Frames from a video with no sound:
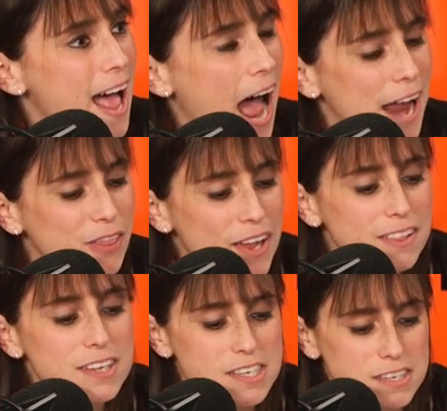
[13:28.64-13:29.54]
I
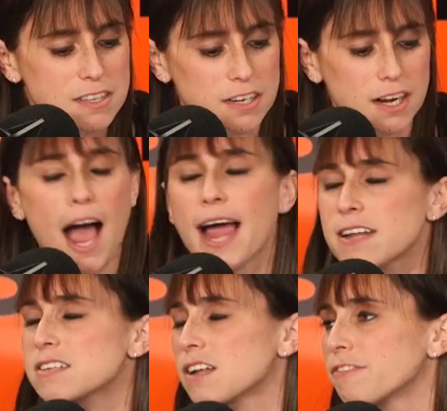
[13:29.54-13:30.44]
think that's the kind
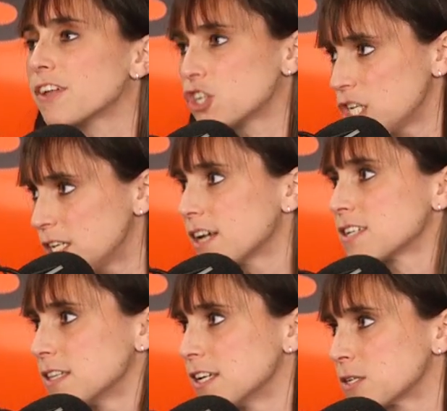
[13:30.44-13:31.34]
of stuff that she does
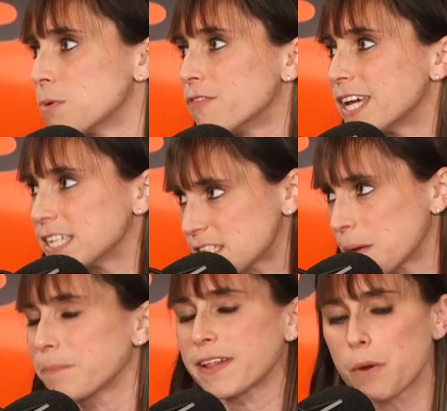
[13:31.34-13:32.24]
in this movie is
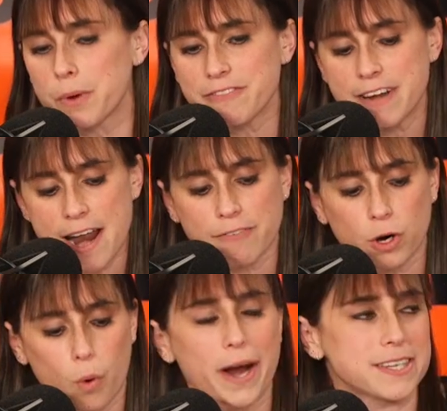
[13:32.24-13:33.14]
something that we've never
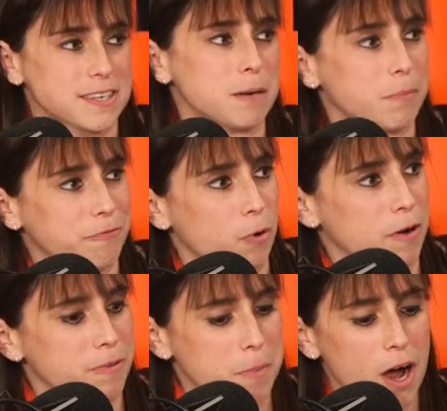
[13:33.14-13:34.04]
quite seen
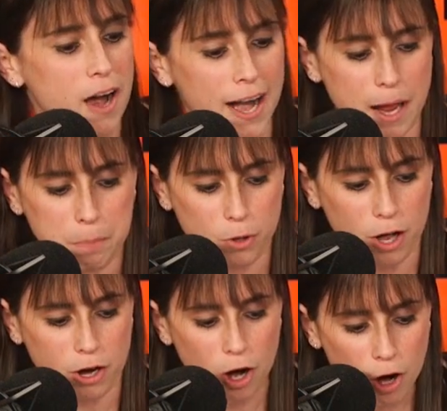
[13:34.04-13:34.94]
before from her. And I
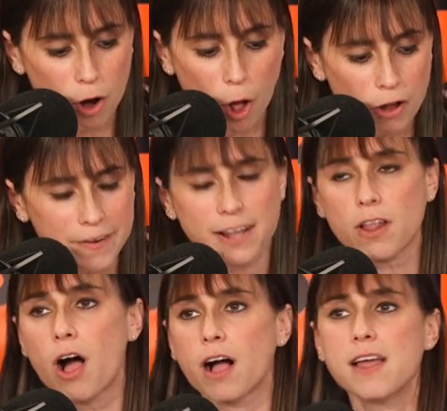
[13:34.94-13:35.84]
applaud her all day
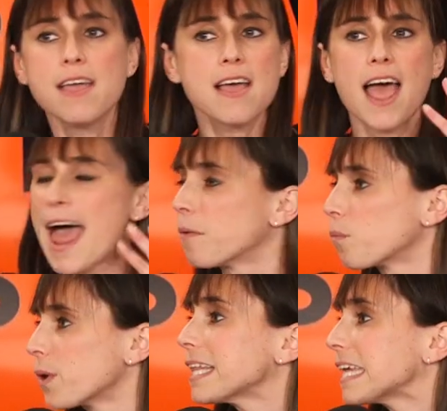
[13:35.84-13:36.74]
long,
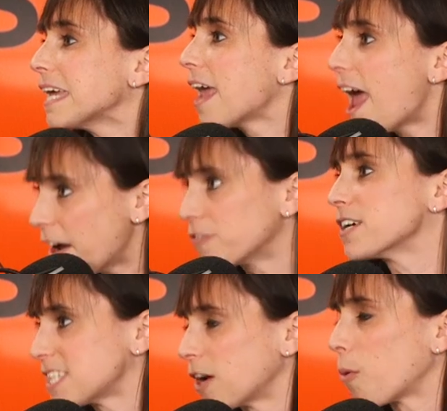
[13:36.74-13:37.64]
and really
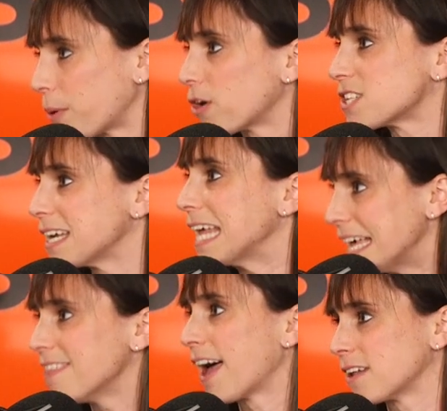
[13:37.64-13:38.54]
every single person
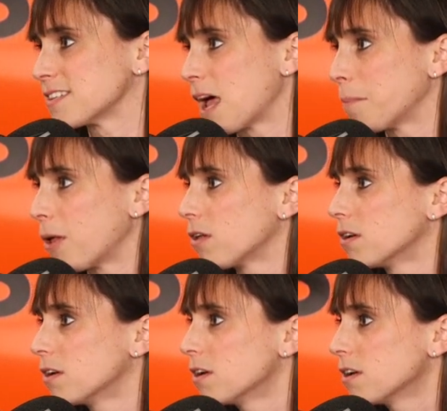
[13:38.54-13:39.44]
in that ensemble. You know, you,